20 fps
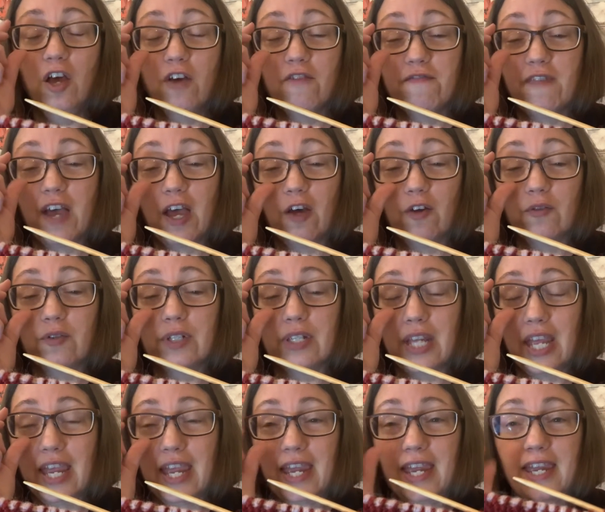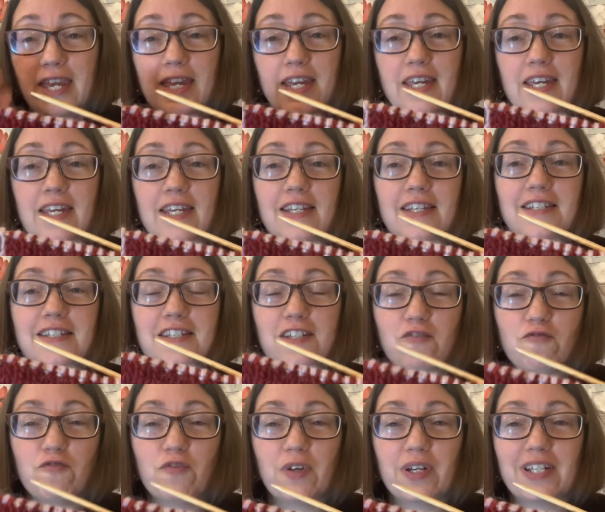found a
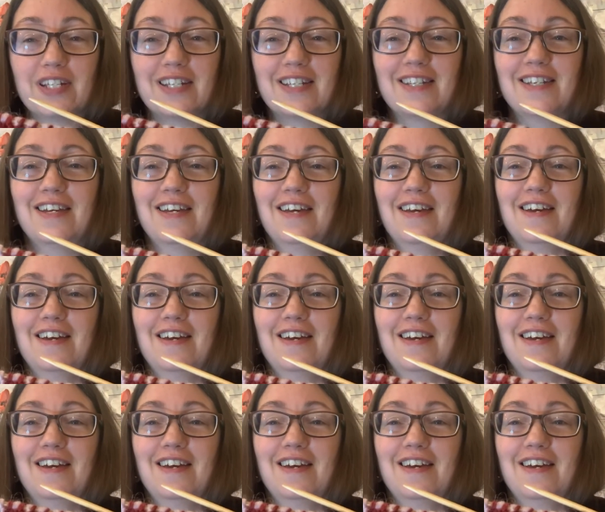different